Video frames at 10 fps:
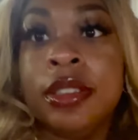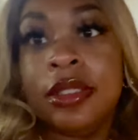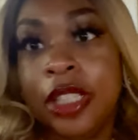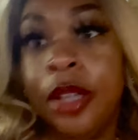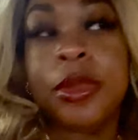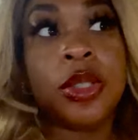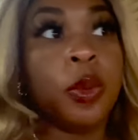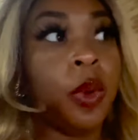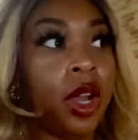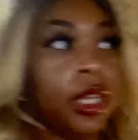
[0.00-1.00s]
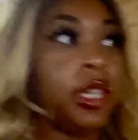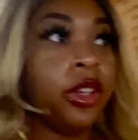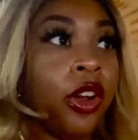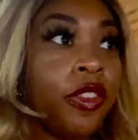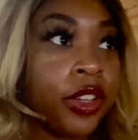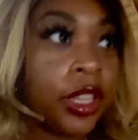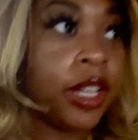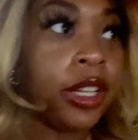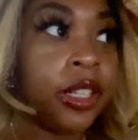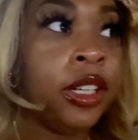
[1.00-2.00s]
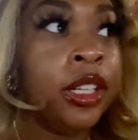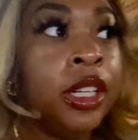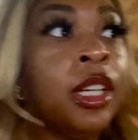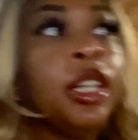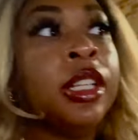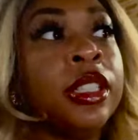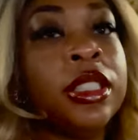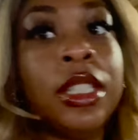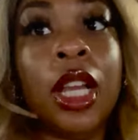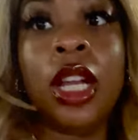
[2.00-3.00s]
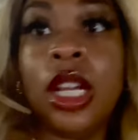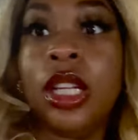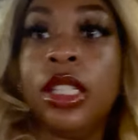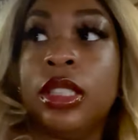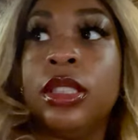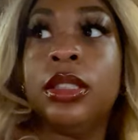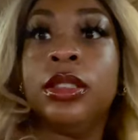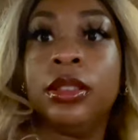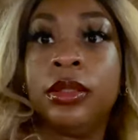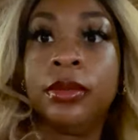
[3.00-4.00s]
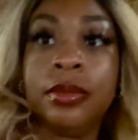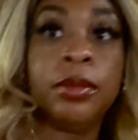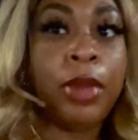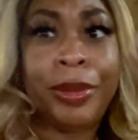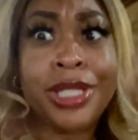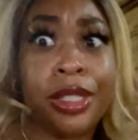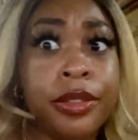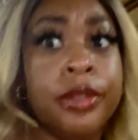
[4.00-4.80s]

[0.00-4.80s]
now I'm just walking over there uh, by myself.